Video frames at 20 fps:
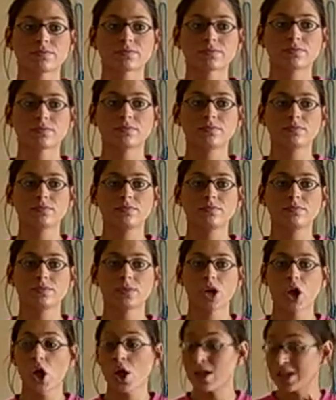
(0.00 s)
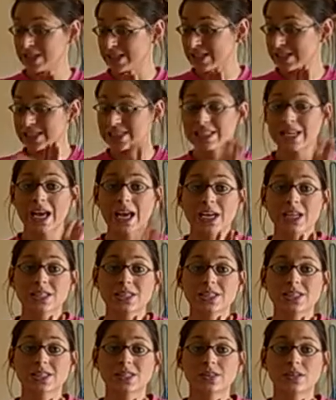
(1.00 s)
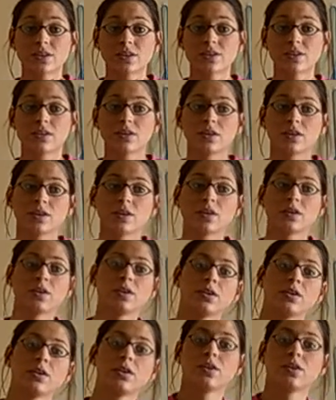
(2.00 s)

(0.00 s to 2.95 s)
states are its physical